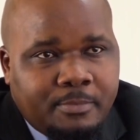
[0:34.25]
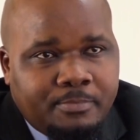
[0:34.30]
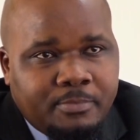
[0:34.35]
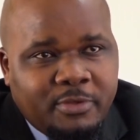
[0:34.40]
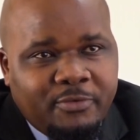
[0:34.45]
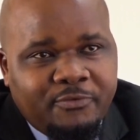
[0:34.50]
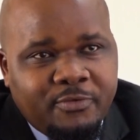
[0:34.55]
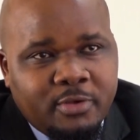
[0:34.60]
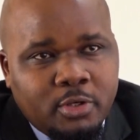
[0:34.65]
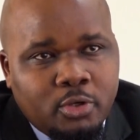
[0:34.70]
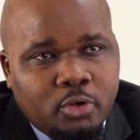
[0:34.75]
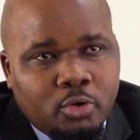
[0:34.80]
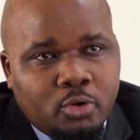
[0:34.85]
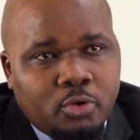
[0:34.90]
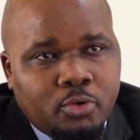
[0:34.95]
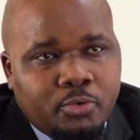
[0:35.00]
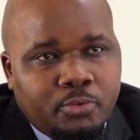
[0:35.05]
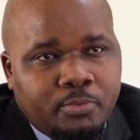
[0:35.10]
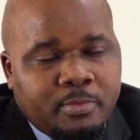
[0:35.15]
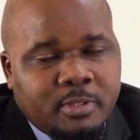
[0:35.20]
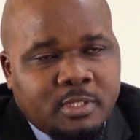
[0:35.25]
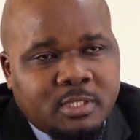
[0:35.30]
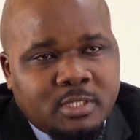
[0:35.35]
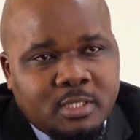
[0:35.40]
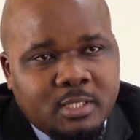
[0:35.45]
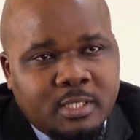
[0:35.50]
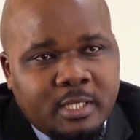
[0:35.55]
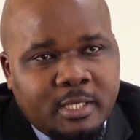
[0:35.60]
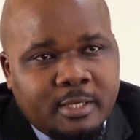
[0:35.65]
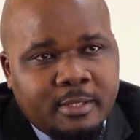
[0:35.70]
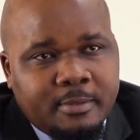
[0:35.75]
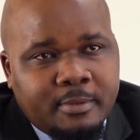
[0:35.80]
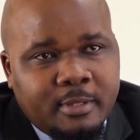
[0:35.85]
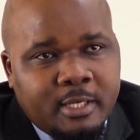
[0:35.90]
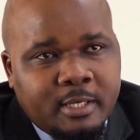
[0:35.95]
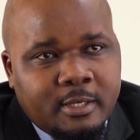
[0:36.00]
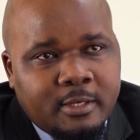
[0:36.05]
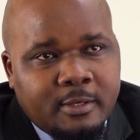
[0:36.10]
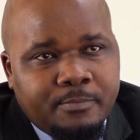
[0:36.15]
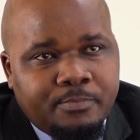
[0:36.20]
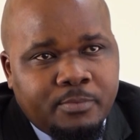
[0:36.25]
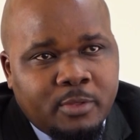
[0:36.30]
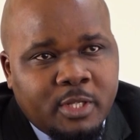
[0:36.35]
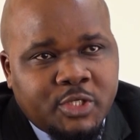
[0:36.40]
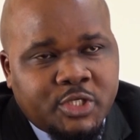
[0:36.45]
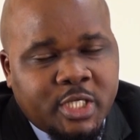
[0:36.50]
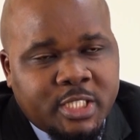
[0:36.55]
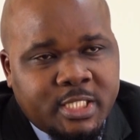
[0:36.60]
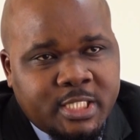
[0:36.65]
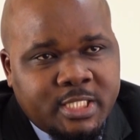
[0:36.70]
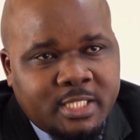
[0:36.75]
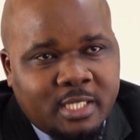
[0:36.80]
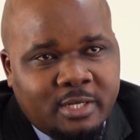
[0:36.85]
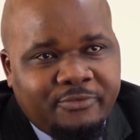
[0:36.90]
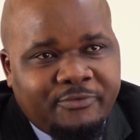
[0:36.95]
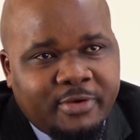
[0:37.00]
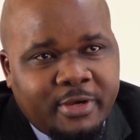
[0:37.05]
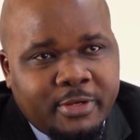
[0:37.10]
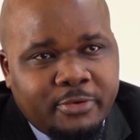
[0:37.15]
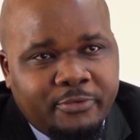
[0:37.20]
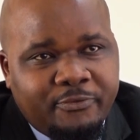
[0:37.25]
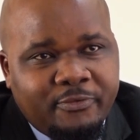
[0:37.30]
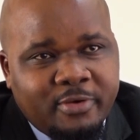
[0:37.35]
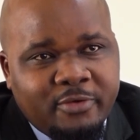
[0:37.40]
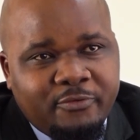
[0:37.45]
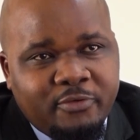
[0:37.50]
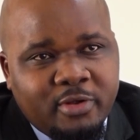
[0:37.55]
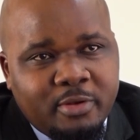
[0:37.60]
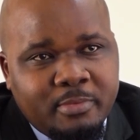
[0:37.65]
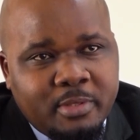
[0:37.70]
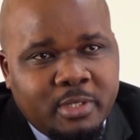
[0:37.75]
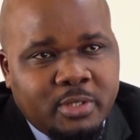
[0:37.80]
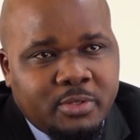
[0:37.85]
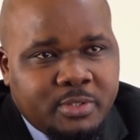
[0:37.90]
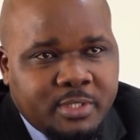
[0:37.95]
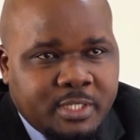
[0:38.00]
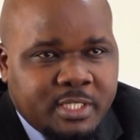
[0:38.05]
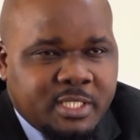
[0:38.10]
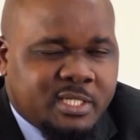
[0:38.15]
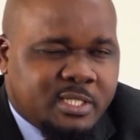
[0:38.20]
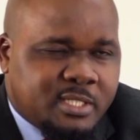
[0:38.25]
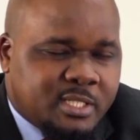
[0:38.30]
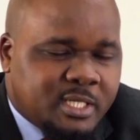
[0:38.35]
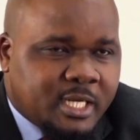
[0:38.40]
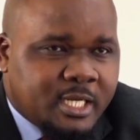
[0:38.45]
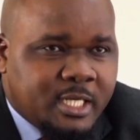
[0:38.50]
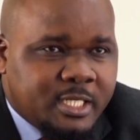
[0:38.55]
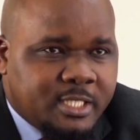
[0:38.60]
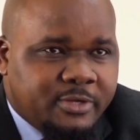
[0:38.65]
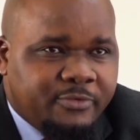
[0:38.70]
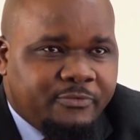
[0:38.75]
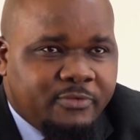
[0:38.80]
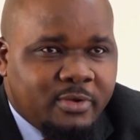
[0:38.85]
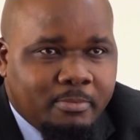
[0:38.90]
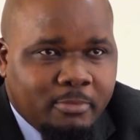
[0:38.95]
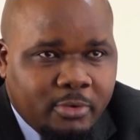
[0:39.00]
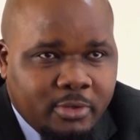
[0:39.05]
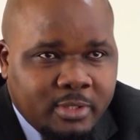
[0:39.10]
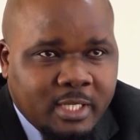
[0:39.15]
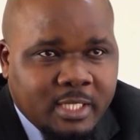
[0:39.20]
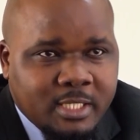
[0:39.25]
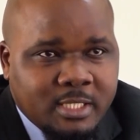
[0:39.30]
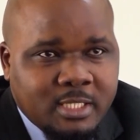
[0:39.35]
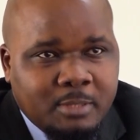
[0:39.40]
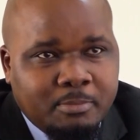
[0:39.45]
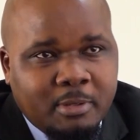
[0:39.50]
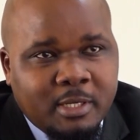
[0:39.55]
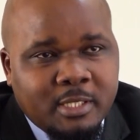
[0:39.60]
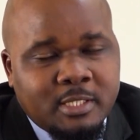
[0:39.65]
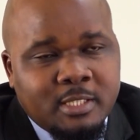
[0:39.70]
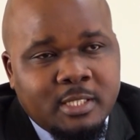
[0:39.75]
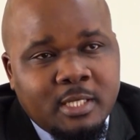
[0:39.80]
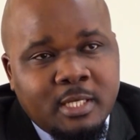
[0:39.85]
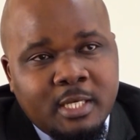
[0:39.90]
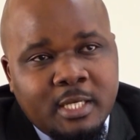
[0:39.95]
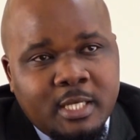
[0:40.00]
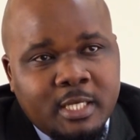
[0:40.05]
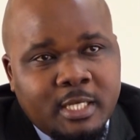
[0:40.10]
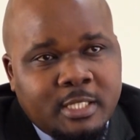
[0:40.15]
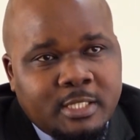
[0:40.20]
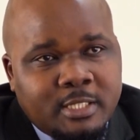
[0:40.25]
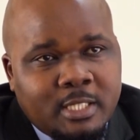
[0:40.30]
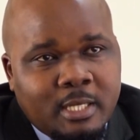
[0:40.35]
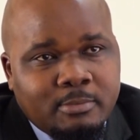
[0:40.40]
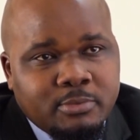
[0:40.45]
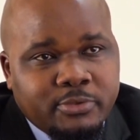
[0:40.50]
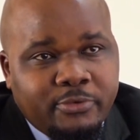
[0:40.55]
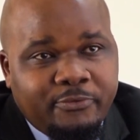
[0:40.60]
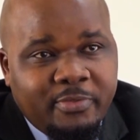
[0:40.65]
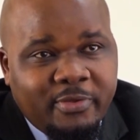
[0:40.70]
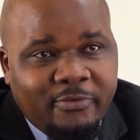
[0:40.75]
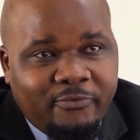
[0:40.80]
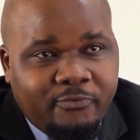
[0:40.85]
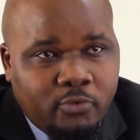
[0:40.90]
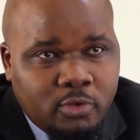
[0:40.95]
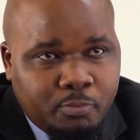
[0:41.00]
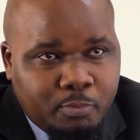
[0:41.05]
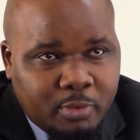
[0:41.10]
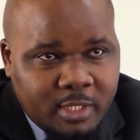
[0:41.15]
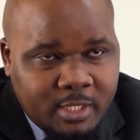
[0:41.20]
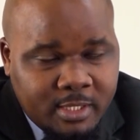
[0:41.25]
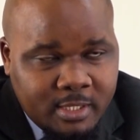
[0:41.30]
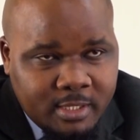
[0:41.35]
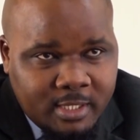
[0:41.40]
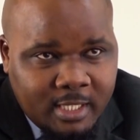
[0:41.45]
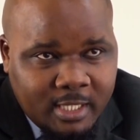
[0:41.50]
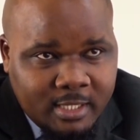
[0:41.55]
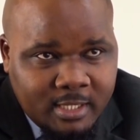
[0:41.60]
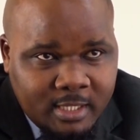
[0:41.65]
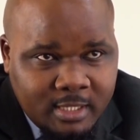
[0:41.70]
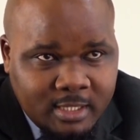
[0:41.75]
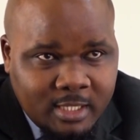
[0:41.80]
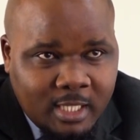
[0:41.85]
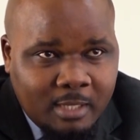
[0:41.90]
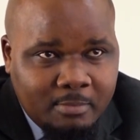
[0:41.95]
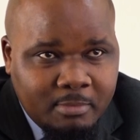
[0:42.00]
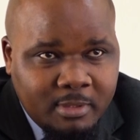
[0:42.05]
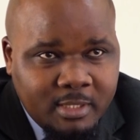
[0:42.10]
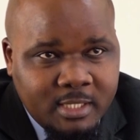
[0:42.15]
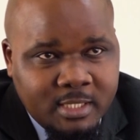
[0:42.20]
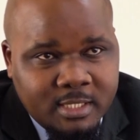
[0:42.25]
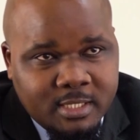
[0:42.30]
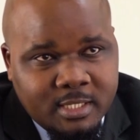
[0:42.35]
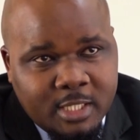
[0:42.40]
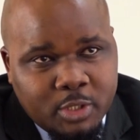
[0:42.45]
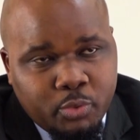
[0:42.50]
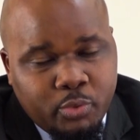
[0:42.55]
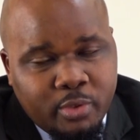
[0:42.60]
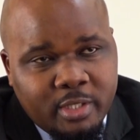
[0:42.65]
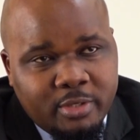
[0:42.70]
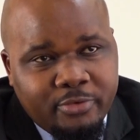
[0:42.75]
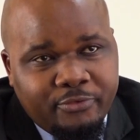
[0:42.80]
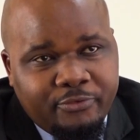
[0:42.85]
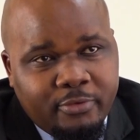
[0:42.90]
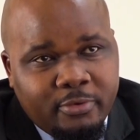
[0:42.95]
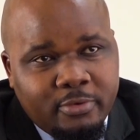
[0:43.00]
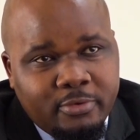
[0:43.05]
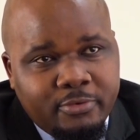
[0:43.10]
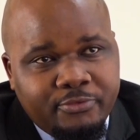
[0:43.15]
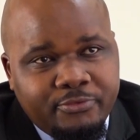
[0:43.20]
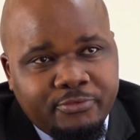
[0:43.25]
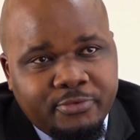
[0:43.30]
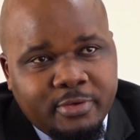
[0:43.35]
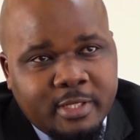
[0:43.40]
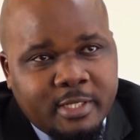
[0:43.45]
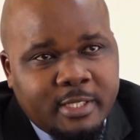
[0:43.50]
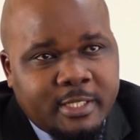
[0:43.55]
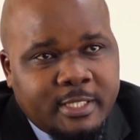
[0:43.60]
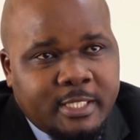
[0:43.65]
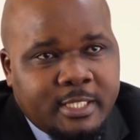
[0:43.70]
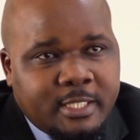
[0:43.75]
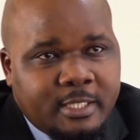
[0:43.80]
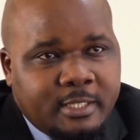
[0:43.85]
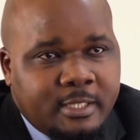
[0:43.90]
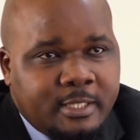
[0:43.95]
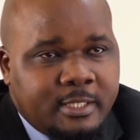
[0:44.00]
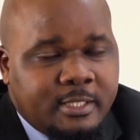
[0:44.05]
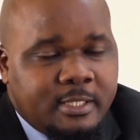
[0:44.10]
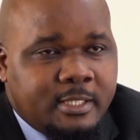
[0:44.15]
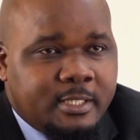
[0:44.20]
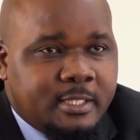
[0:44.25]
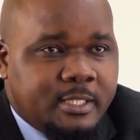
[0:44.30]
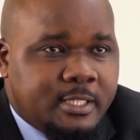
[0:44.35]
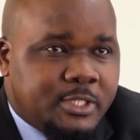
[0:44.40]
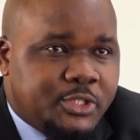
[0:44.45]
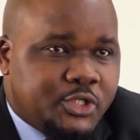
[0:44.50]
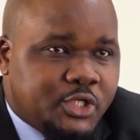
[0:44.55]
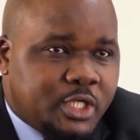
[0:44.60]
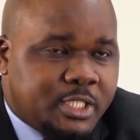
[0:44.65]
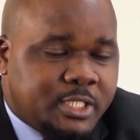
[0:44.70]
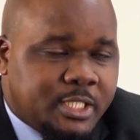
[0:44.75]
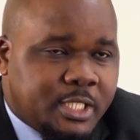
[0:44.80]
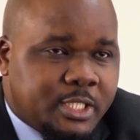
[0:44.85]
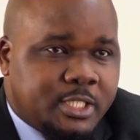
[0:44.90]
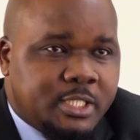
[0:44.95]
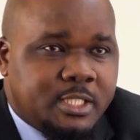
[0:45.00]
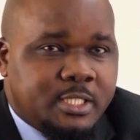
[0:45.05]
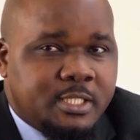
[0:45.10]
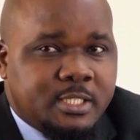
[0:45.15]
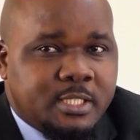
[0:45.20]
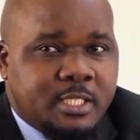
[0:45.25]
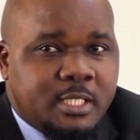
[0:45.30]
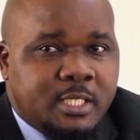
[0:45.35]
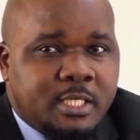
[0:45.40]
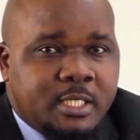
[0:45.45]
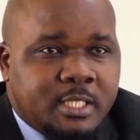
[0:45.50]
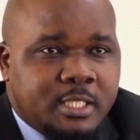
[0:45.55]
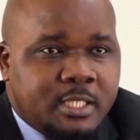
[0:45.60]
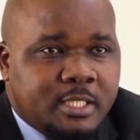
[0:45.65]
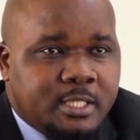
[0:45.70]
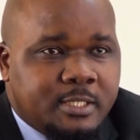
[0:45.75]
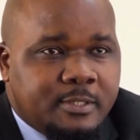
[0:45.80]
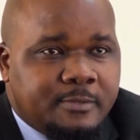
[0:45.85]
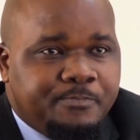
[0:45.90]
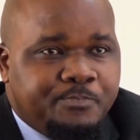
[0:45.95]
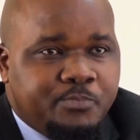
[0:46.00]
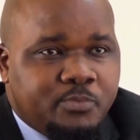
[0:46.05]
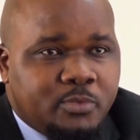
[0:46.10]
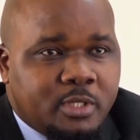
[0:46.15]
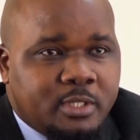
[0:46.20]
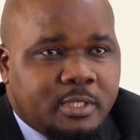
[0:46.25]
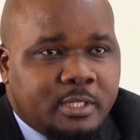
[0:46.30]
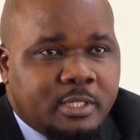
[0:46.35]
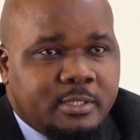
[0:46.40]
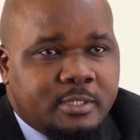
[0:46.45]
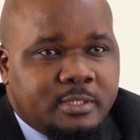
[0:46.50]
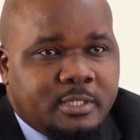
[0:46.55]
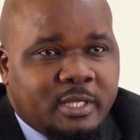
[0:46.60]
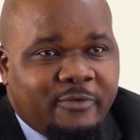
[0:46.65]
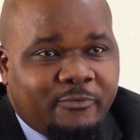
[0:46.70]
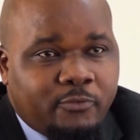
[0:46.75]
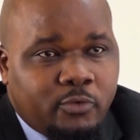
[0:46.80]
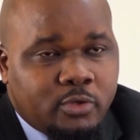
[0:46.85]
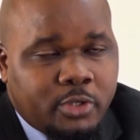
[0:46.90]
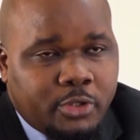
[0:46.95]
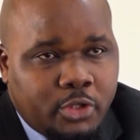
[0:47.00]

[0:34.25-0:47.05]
Even though it's the transactional value of 11 million is relatively modest, but in terms of the footprint that these companies that were involved in these transactions, they've got a